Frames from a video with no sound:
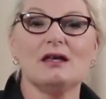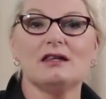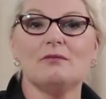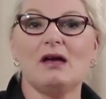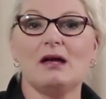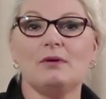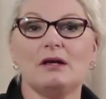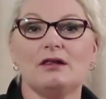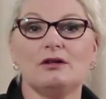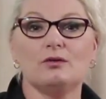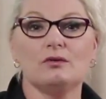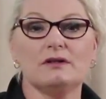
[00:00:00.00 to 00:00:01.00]
There may be
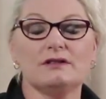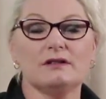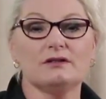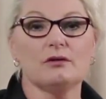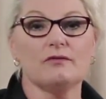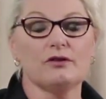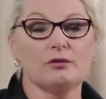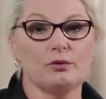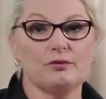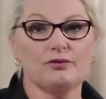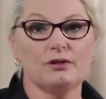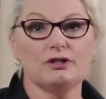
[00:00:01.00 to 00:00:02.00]
the noises of the
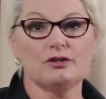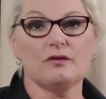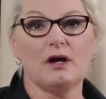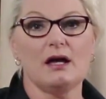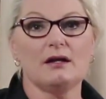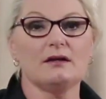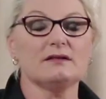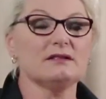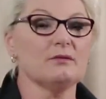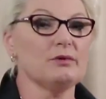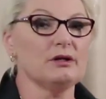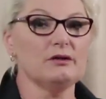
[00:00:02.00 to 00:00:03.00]
refrigerator,
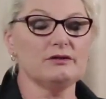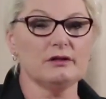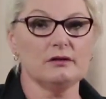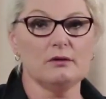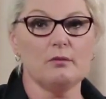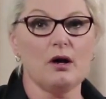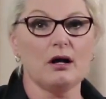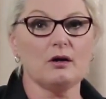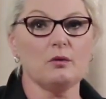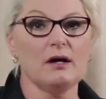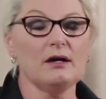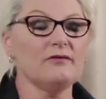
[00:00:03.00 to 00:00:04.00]
somebody using the
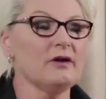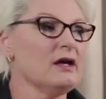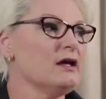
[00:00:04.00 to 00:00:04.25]
microwave.